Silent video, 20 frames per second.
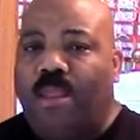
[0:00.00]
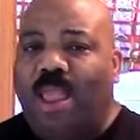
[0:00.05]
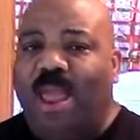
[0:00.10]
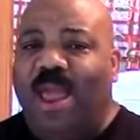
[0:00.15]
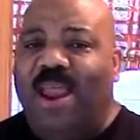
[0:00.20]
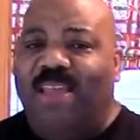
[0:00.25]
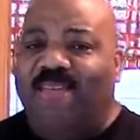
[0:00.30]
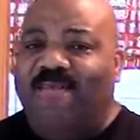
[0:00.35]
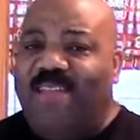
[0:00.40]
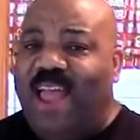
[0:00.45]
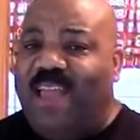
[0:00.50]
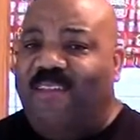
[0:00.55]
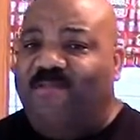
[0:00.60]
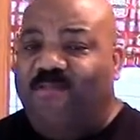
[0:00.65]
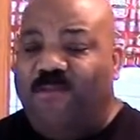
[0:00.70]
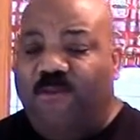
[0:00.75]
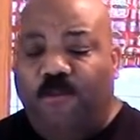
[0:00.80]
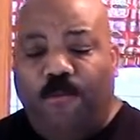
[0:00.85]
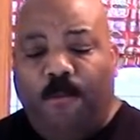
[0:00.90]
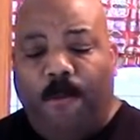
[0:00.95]
That's nice
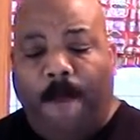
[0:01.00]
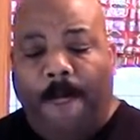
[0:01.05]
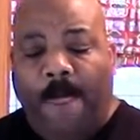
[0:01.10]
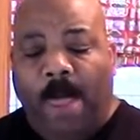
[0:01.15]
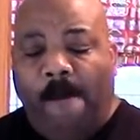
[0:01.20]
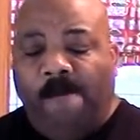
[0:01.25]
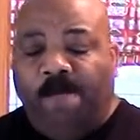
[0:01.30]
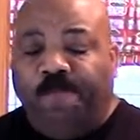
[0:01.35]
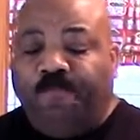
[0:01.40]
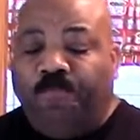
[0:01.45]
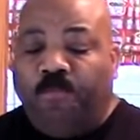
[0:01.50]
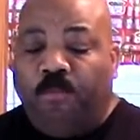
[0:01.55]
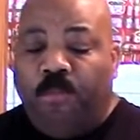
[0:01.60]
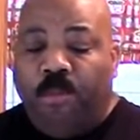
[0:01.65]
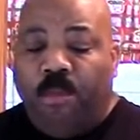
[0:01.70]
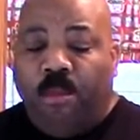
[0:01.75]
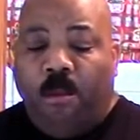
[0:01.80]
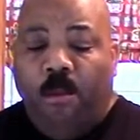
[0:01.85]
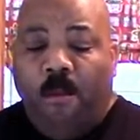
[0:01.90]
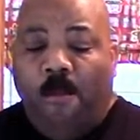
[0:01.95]
too.
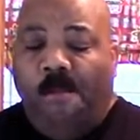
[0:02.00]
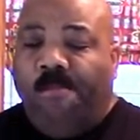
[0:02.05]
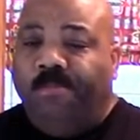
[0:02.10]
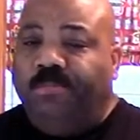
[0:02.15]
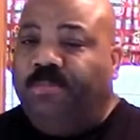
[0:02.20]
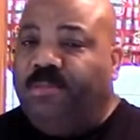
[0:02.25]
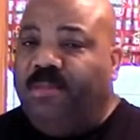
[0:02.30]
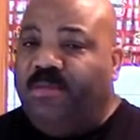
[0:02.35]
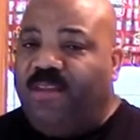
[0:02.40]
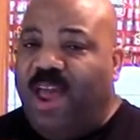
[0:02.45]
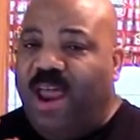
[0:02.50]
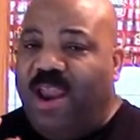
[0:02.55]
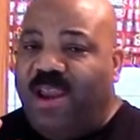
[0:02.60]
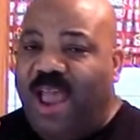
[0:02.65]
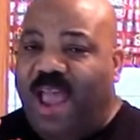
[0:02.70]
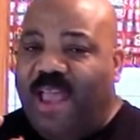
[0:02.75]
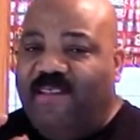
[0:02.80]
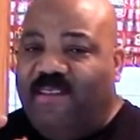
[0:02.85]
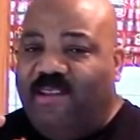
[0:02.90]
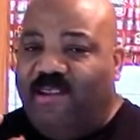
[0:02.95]
It's got a
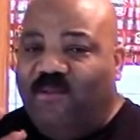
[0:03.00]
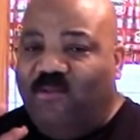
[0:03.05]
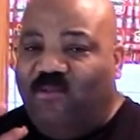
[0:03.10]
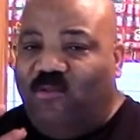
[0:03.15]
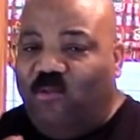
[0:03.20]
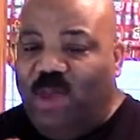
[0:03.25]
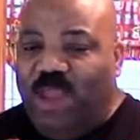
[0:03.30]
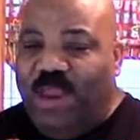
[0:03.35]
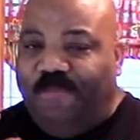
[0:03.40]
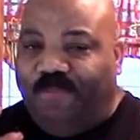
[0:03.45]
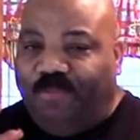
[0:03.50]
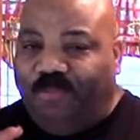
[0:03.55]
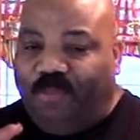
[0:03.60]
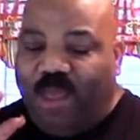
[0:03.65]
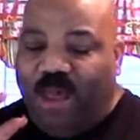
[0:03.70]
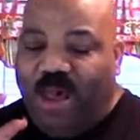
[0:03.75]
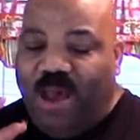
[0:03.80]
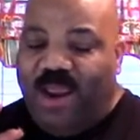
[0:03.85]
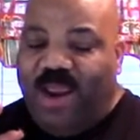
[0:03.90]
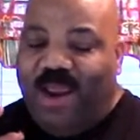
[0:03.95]
nice little sweet
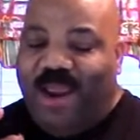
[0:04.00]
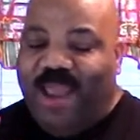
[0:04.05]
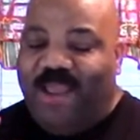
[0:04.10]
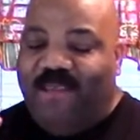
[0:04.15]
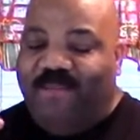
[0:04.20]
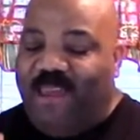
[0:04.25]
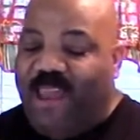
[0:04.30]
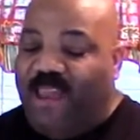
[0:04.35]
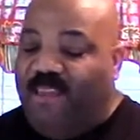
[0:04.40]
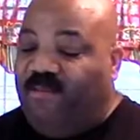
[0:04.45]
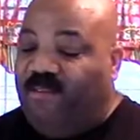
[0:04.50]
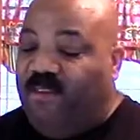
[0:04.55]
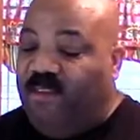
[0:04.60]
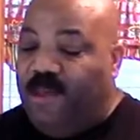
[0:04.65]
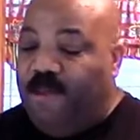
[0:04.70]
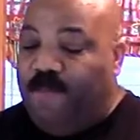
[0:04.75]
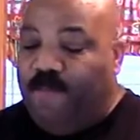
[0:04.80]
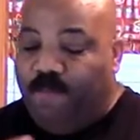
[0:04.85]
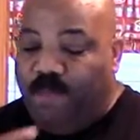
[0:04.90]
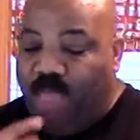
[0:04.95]
honey-like taste to
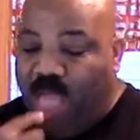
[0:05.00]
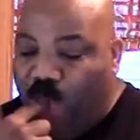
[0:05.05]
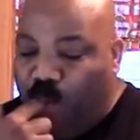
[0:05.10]
it.